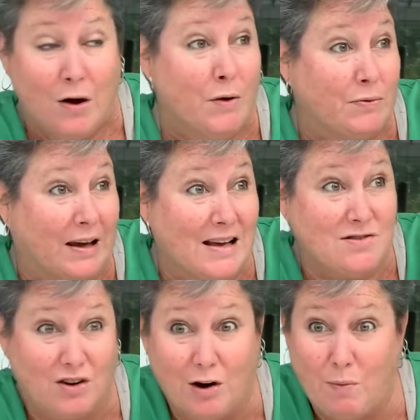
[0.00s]
The
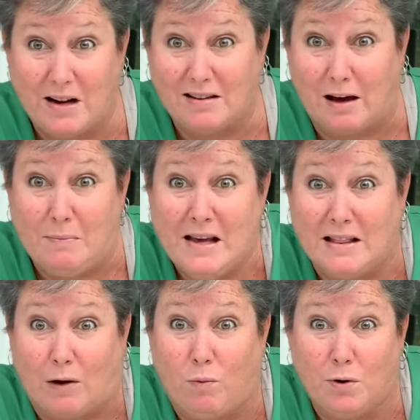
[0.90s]
guests are here waiting to come in.
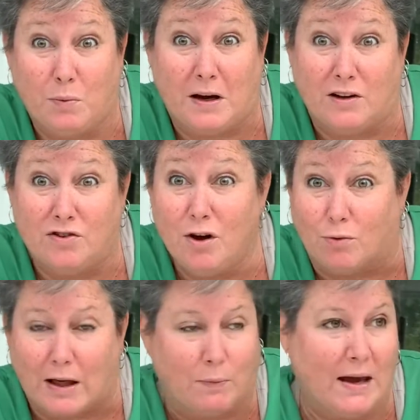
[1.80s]
What are we gonna do?
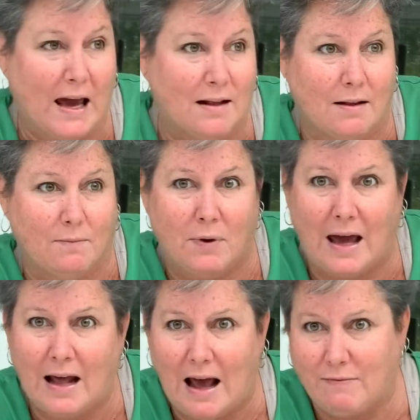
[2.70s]
We
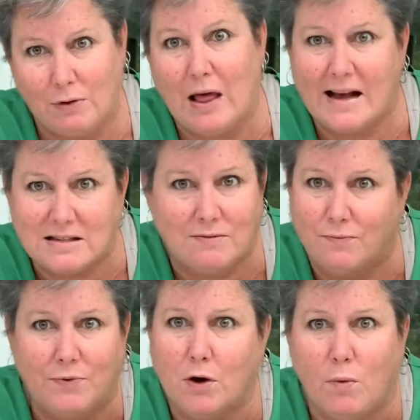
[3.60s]
can't have the last
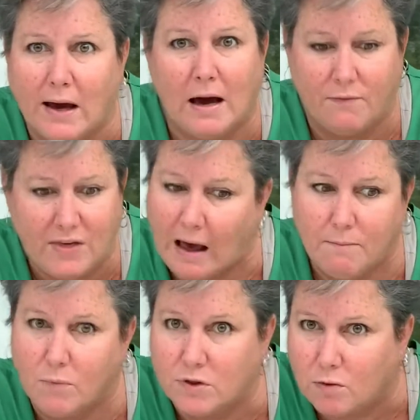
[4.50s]
viewing of
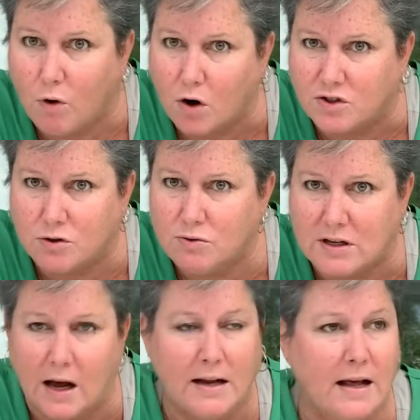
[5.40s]
them with the wrong suits
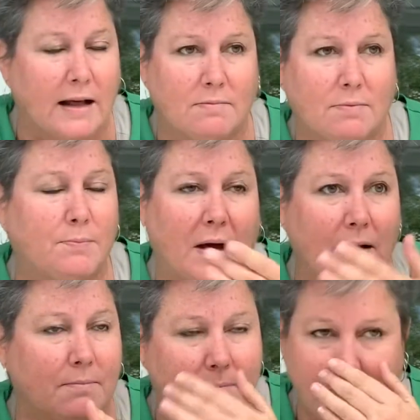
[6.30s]
on,
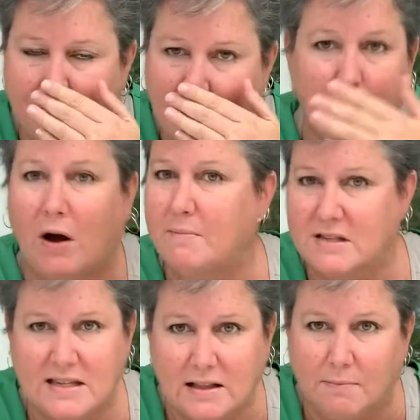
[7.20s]
and people come
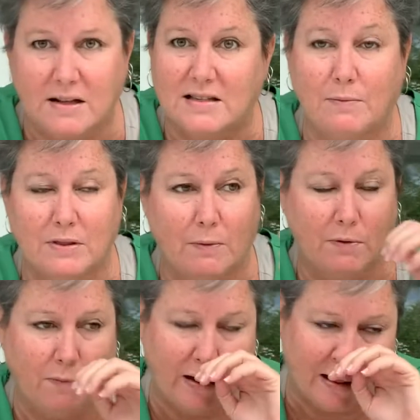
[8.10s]
and see them. That's not what they would
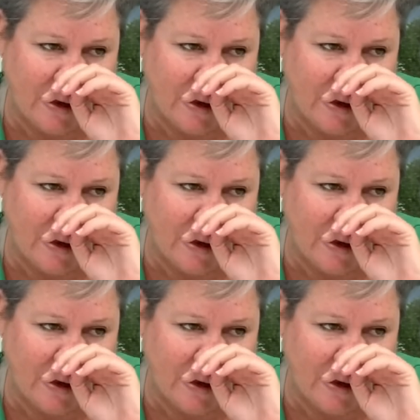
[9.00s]
have wanted."